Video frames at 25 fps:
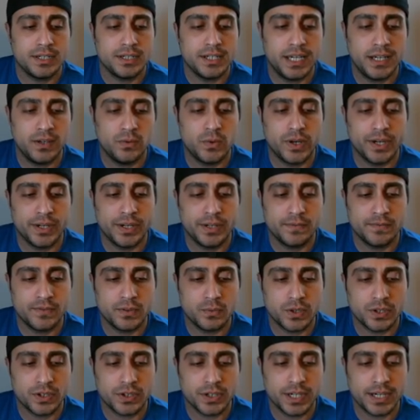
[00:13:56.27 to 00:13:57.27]
day one of
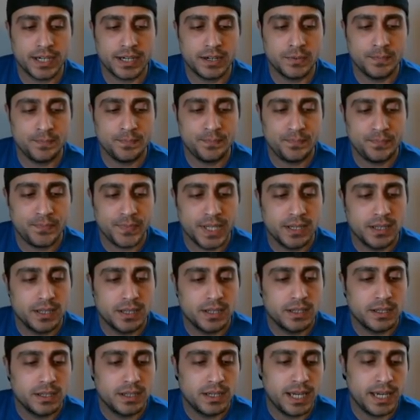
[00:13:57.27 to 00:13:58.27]
the workout,
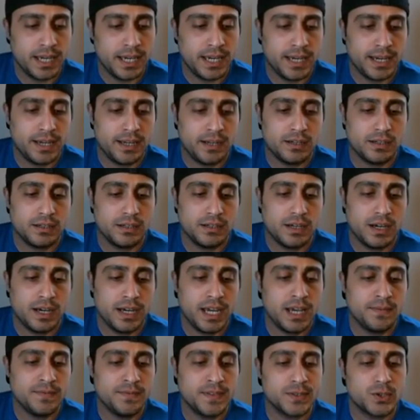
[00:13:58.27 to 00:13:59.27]
and I
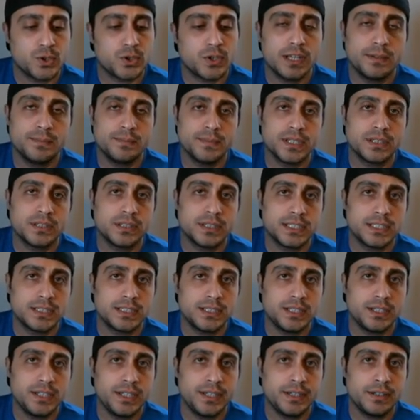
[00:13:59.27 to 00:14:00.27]
have the treadmill
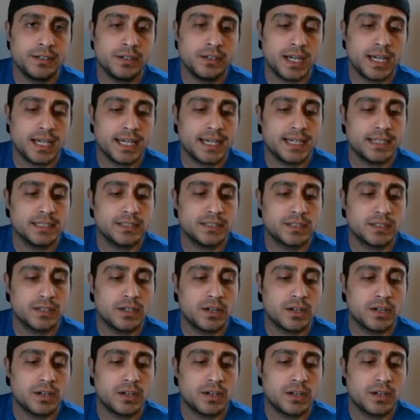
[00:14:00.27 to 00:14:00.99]
listed here as